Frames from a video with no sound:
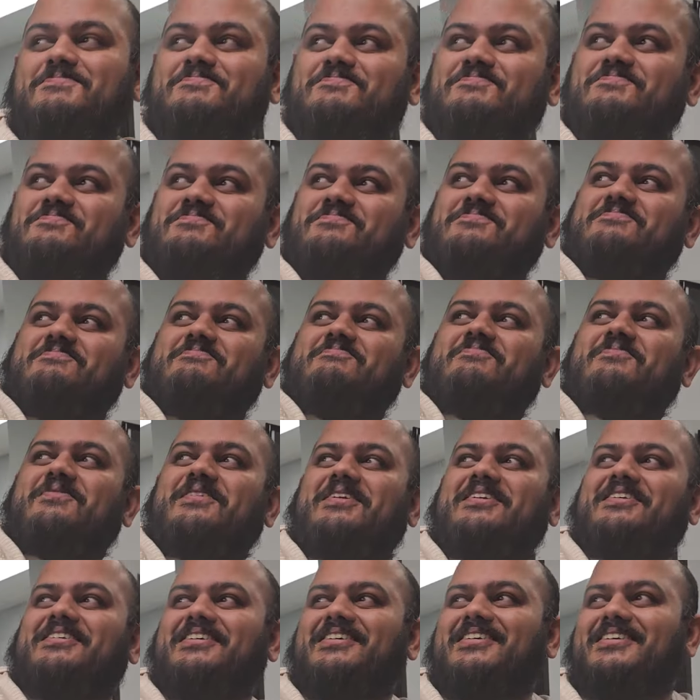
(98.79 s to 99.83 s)
He ate the
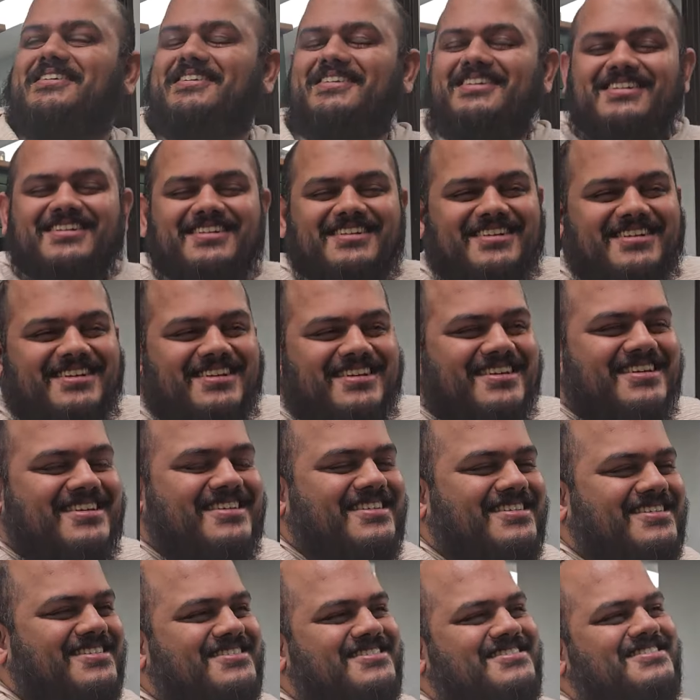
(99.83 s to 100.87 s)
Carolina Reaper
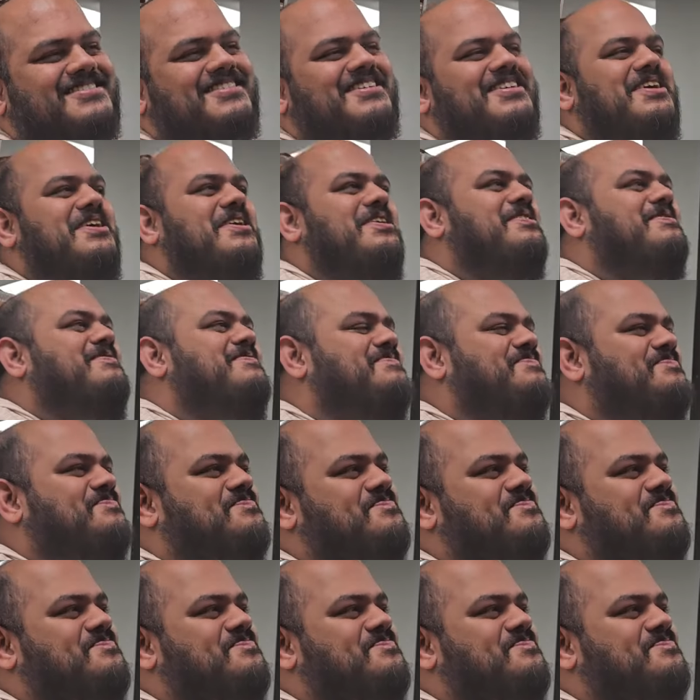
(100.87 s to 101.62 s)
with the capsaicin